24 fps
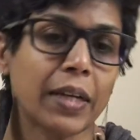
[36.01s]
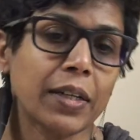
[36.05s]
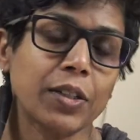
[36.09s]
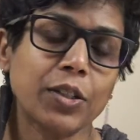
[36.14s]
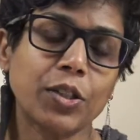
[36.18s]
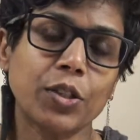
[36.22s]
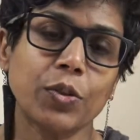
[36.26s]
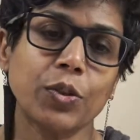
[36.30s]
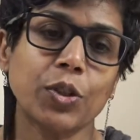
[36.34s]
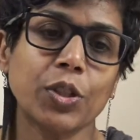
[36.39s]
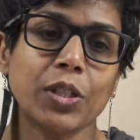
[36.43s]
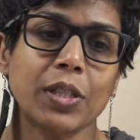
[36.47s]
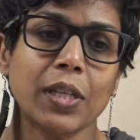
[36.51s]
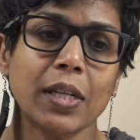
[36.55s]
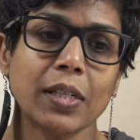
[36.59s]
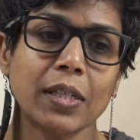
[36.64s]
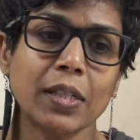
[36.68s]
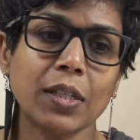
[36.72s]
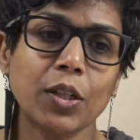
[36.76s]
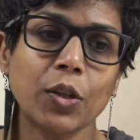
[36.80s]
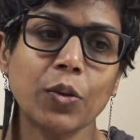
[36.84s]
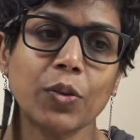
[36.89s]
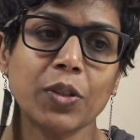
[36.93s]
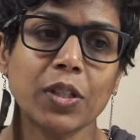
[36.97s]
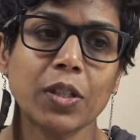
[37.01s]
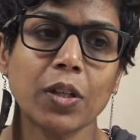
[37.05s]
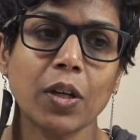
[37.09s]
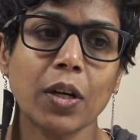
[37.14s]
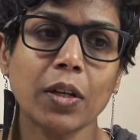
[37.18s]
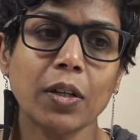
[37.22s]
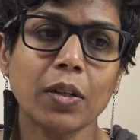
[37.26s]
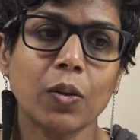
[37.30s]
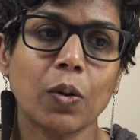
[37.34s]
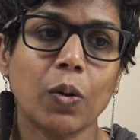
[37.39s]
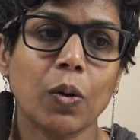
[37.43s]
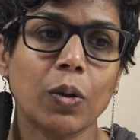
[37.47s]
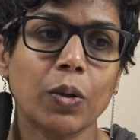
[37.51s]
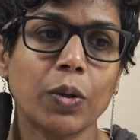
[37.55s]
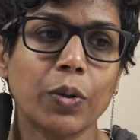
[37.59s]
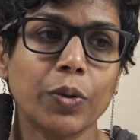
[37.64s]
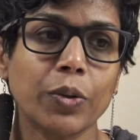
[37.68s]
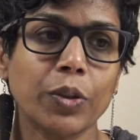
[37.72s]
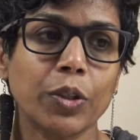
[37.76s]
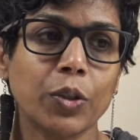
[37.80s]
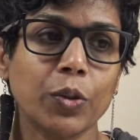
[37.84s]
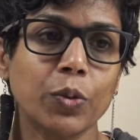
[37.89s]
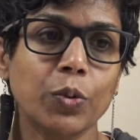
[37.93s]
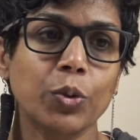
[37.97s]
And so she says, it's not at all
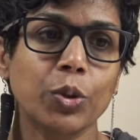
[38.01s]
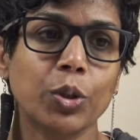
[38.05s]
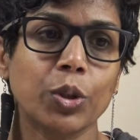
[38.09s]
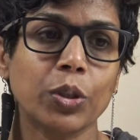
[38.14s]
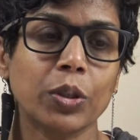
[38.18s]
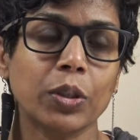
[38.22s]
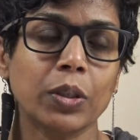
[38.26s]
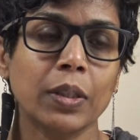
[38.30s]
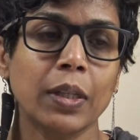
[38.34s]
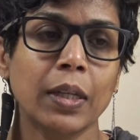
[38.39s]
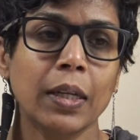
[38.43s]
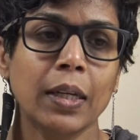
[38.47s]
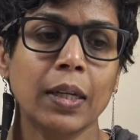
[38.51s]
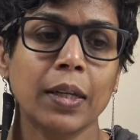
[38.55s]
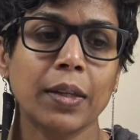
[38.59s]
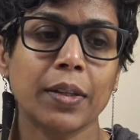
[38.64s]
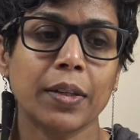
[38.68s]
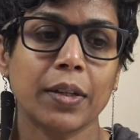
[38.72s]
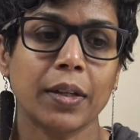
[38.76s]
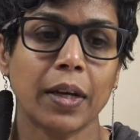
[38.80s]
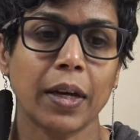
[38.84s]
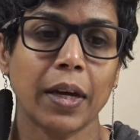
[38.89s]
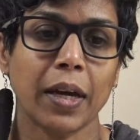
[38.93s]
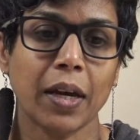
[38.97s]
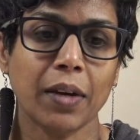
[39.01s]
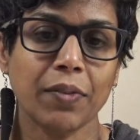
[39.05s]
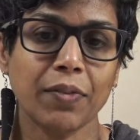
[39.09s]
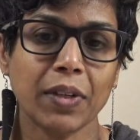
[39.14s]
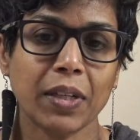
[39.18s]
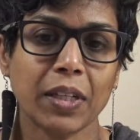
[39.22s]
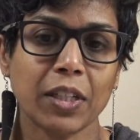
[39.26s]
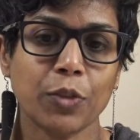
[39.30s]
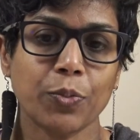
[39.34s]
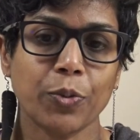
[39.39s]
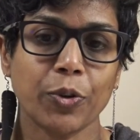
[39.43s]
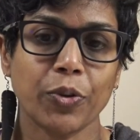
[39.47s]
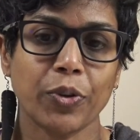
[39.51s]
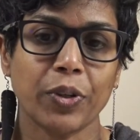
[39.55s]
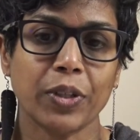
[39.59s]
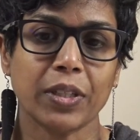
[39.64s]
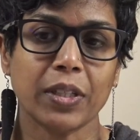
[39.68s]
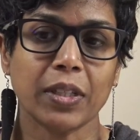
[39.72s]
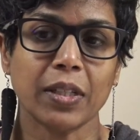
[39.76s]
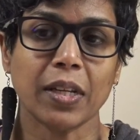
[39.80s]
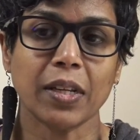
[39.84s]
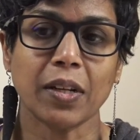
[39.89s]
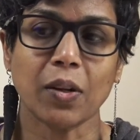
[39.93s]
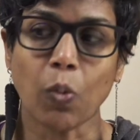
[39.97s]
unusual that I have an experience
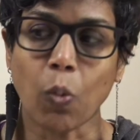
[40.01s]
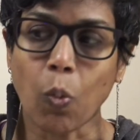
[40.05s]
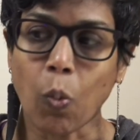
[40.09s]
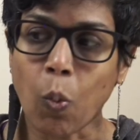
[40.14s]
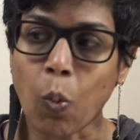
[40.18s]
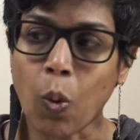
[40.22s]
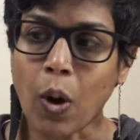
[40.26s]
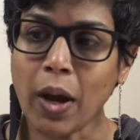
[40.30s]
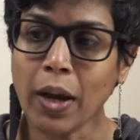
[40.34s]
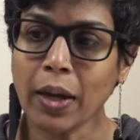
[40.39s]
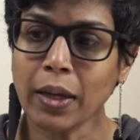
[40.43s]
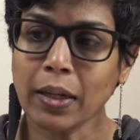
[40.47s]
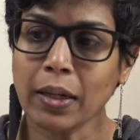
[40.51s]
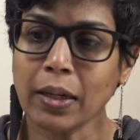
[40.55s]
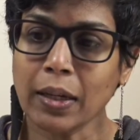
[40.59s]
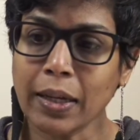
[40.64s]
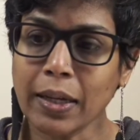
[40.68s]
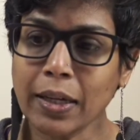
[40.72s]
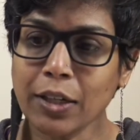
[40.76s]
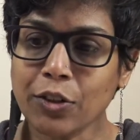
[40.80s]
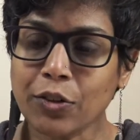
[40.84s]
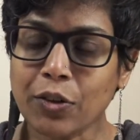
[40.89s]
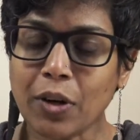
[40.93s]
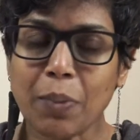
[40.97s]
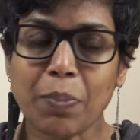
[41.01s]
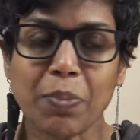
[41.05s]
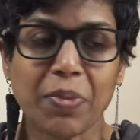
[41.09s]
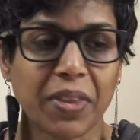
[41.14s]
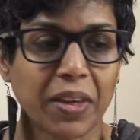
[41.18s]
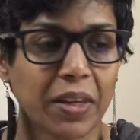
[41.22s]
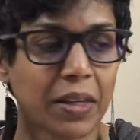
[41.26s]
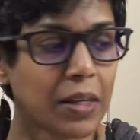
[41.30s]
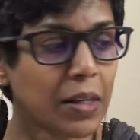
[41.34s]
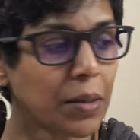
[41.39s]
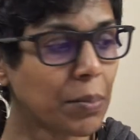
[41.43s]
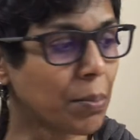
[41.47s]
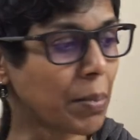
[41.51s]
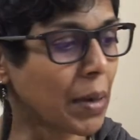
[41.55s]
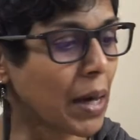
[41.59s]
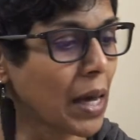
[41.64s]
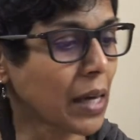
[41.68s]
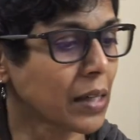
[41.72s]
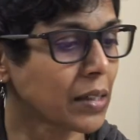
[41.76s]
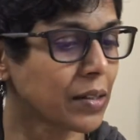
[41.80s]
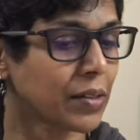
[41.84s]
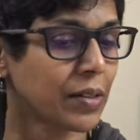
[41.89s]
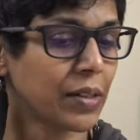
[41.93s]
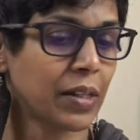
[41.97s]
and then a while later I'm thinking
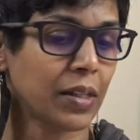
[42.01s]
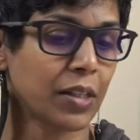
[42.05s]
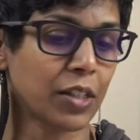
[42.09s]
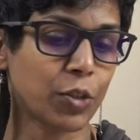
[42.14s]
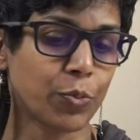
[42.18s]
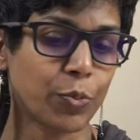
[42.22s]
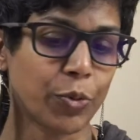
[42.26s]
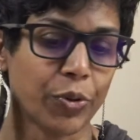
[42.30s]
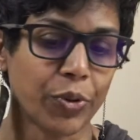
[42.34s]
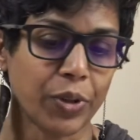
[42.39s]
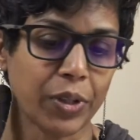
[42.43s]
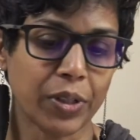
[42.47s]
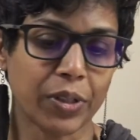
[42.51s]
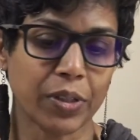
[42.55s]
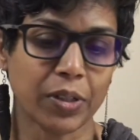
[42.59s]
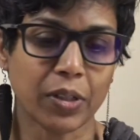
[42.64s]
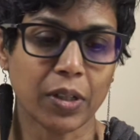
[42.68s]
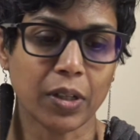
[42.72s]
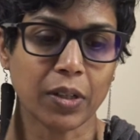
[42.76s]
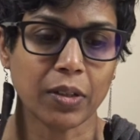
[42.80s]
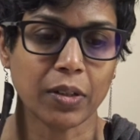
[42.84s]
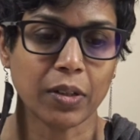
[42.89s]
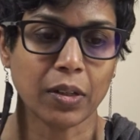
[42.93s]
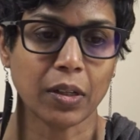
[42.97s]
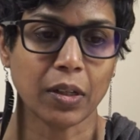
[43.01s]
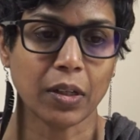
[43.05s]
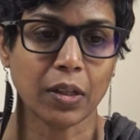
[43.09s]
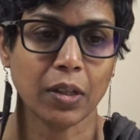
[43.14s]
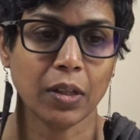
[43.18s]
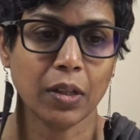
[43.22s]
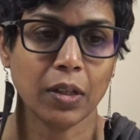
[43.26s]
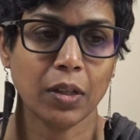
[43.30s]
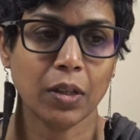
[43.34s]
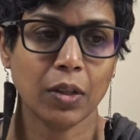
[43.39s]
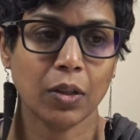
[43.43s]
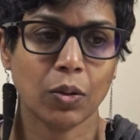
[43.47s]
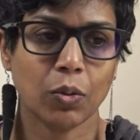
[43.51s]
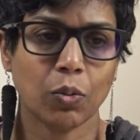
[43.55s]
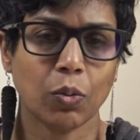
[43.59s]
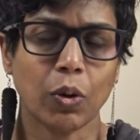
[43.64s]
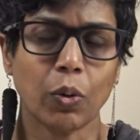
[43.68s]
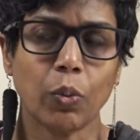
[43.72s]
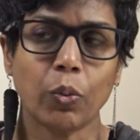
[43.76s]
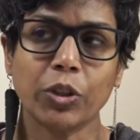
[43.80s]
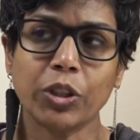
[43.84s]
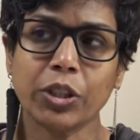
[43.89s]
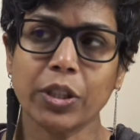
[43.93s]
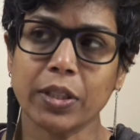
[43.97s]
back to the experience and I think, I
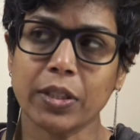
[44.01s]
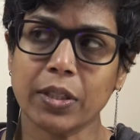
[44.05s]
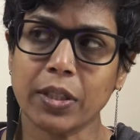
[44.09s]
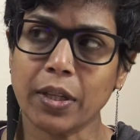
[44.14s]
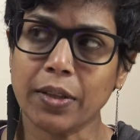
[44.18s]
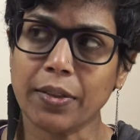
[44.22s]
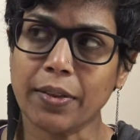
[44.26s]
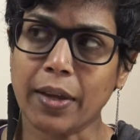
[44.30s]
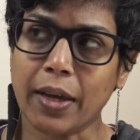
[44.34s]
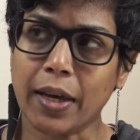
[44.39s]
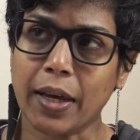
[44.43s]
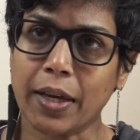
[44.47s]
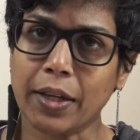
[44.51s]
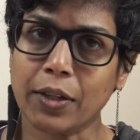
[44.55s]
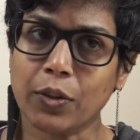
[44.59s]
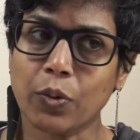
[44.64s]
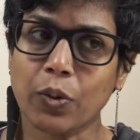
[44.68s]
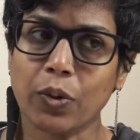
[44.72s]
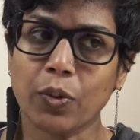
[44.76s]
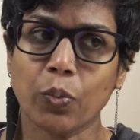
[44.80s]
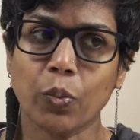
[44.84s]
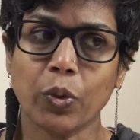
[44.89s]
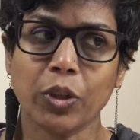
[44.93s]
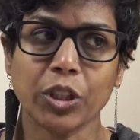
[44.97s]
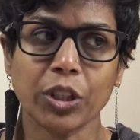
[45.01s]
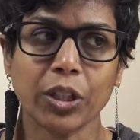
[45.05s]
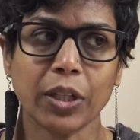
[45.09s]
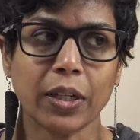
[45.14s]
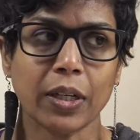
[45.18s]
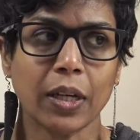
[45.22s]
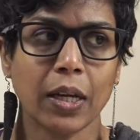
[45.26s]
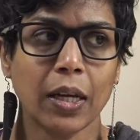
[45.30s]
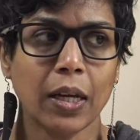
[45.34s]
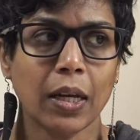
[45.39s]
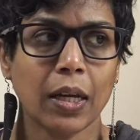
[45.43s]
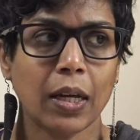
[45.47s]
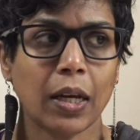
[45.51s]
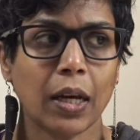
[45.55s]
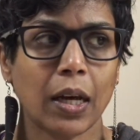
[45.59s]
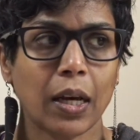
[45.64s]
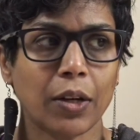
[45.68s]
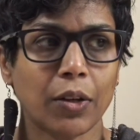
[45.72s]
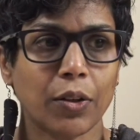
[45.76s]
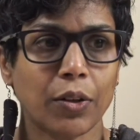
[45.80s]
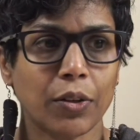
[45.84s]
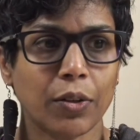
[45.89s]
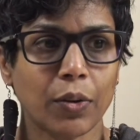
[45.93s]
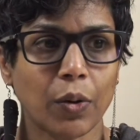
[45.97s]
wish I'd done that, or I wish
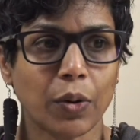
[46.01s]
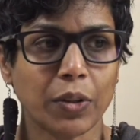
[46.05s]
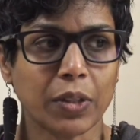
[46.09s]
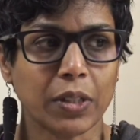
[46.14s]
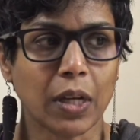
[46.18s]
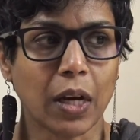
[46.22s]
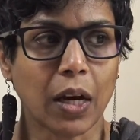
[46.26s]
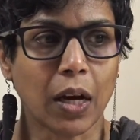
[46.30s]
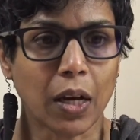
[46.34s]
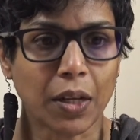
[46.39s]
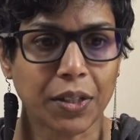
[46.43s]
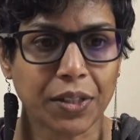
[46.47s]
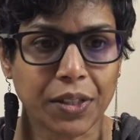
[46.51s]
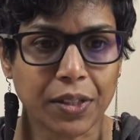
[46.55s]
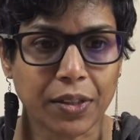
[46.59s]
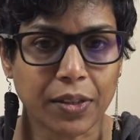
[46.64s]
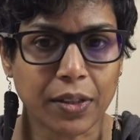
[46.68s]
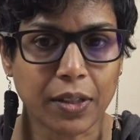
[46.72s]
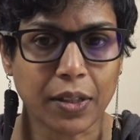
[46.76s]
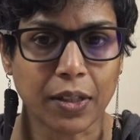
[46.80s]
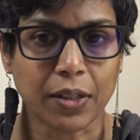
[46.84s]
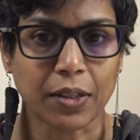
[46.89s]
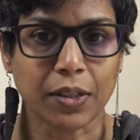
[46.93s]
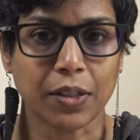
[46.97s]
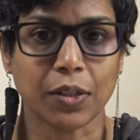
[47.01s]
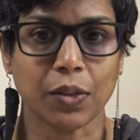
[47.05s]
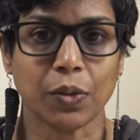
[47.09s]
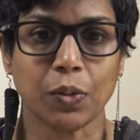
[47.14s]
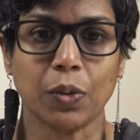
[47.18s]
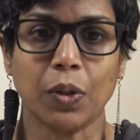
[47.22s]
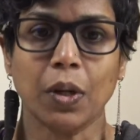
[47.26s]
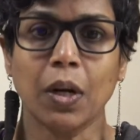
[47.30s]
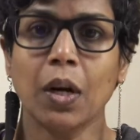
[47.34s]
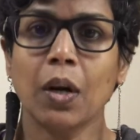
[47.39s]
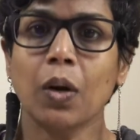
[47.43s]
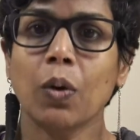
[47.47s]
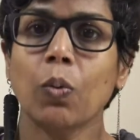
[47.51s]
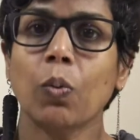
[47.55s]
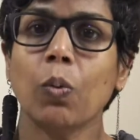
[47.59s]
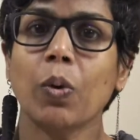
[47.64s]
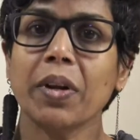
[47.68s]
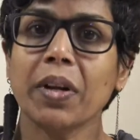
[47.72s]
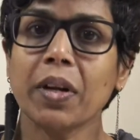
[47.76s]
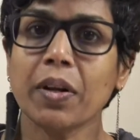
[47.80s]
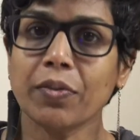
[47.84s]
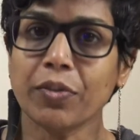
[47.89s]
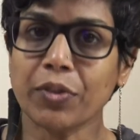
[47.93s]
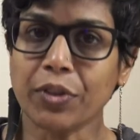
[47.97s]
I'd thought to ask this, or
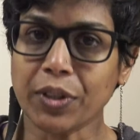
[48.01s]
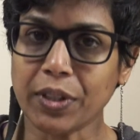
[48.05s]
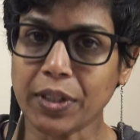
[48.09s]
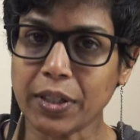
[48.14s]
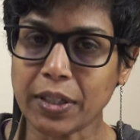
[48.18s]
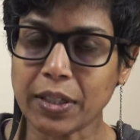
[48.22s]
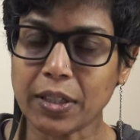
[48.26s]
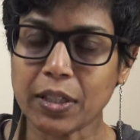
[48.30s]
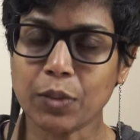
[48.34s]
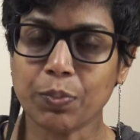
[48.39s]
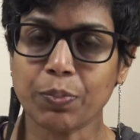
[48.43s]
whatever it is.